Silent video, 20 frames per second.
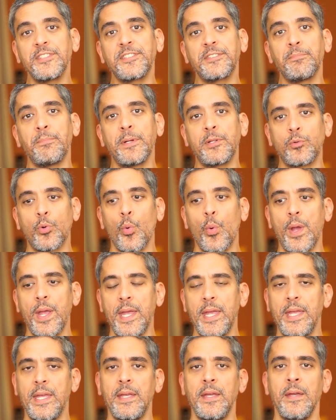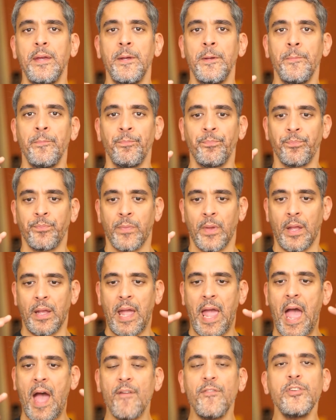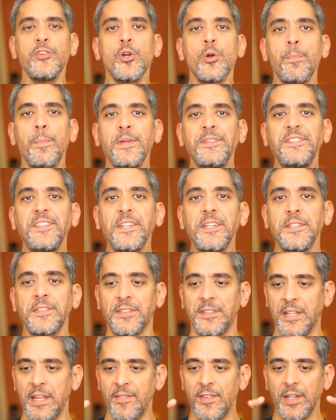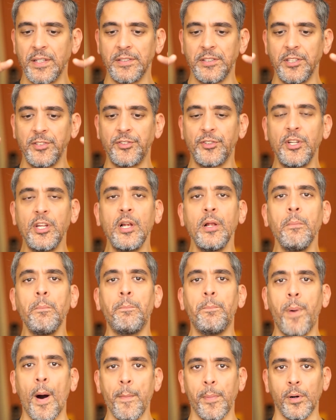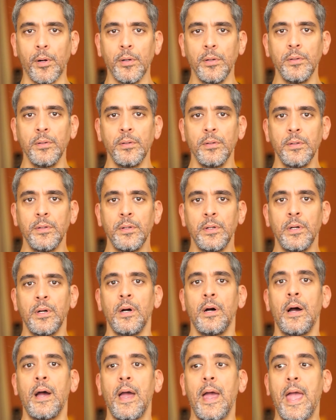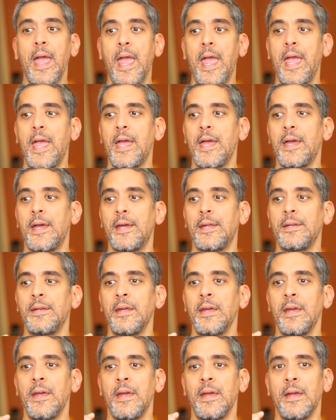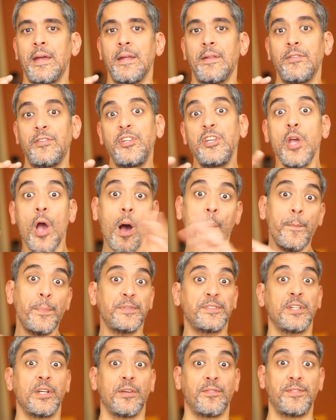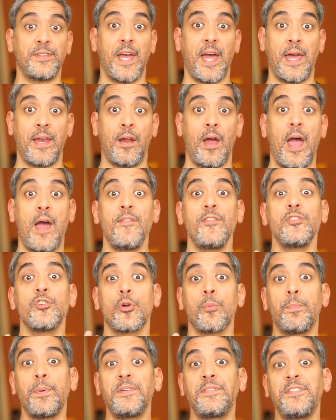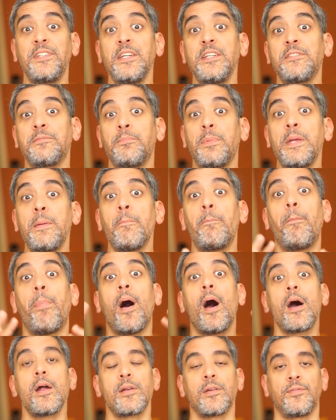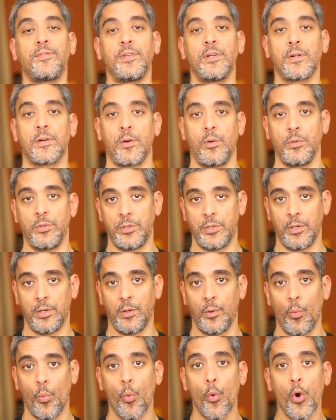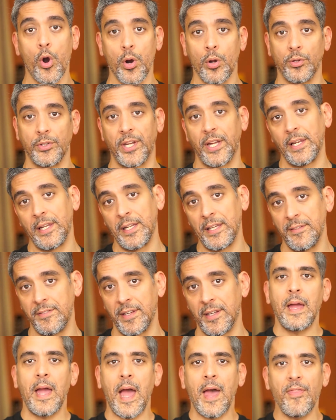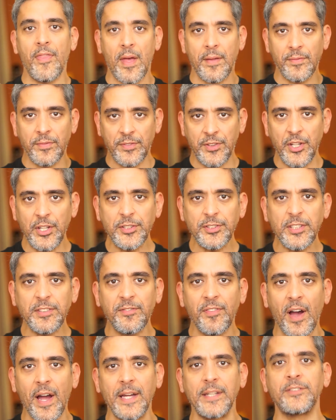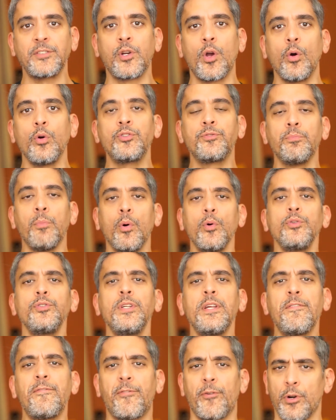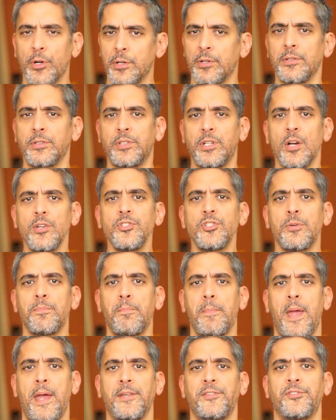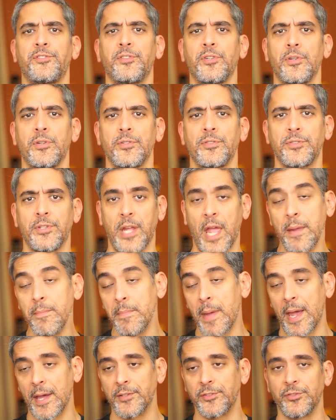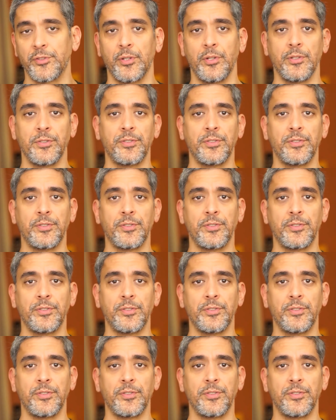between having your PCs living in this little bubble and the opposite of that, having your PCs being part of the world they live in. And this advice goes mostly for dungeon masters, game masters,